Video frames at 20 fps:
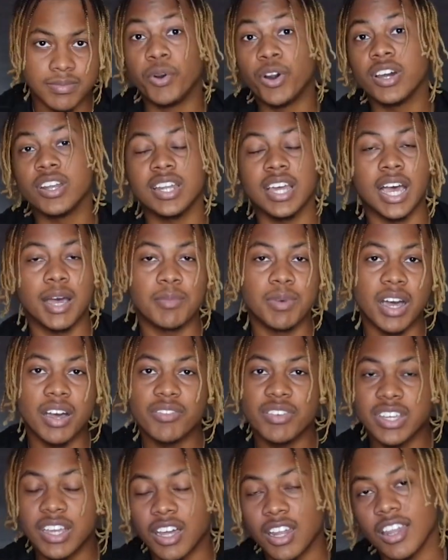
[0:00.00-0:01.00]
but I'm
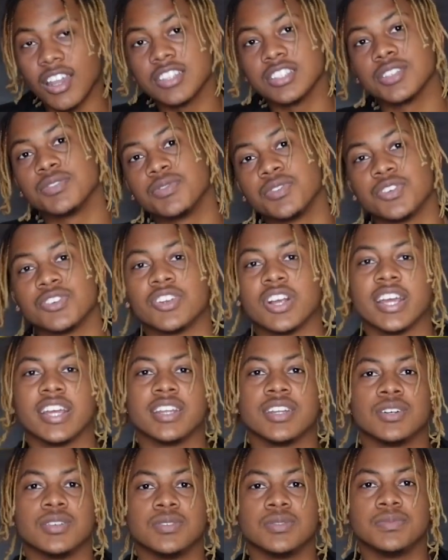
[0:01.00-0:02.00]
having a lot of fun right
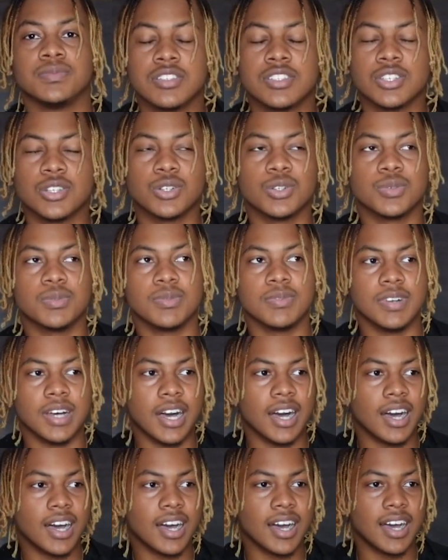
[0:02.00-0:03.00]
now. So
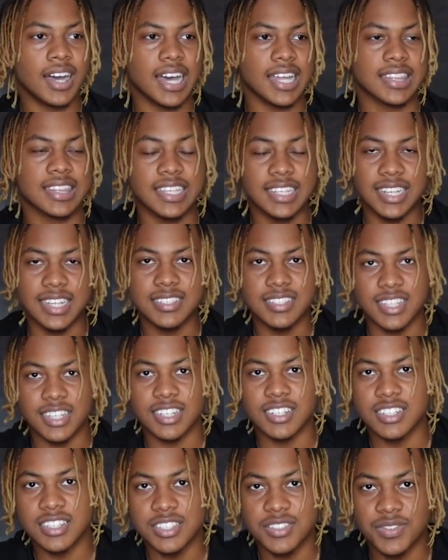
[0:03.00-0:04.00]
uh, I think that's the
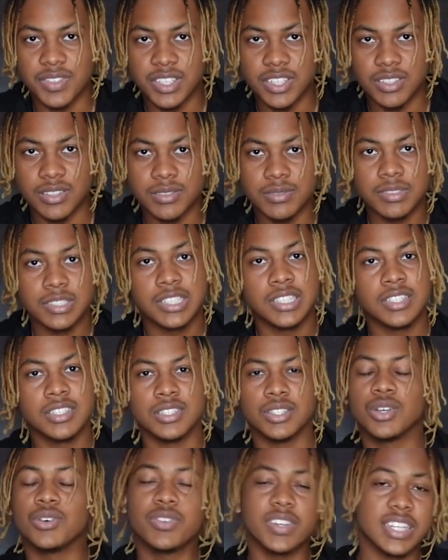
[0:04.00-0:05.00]
end of this video.
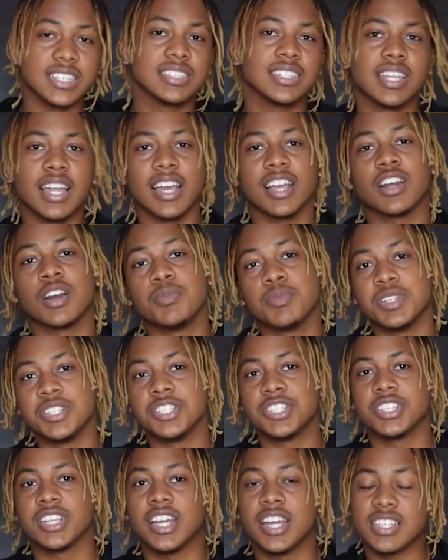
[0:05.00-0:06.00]
Don't forget to like, comment,
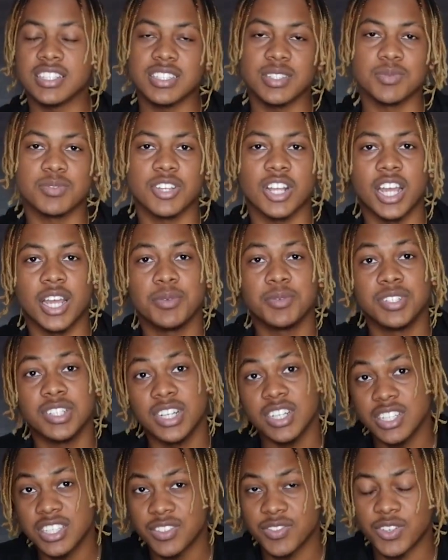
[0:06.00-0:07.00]
share, and subscribe.
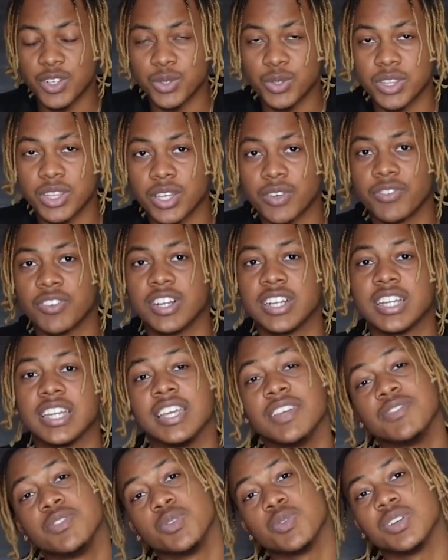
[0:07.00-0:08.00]
Share this video with a
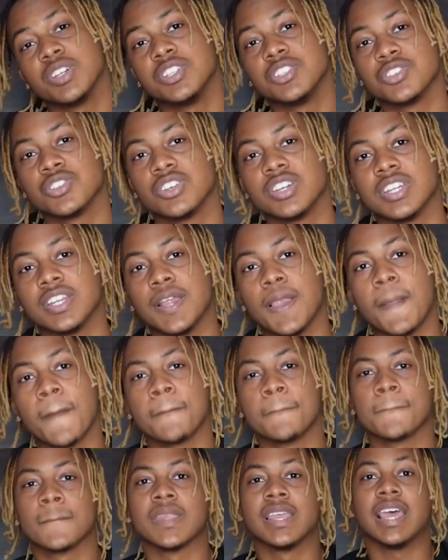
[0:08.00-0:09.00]
friend if you enjoyed.
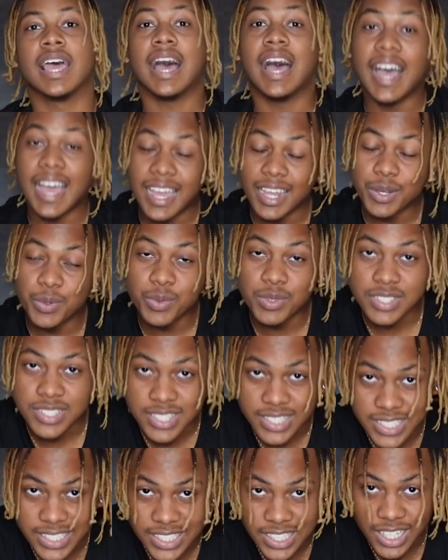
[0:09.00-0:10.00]
And we'll
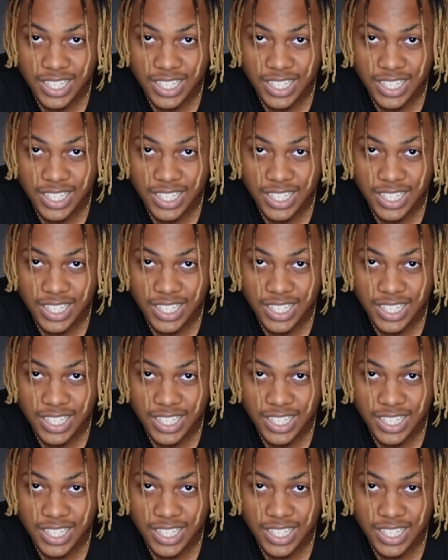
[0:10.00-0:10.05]
see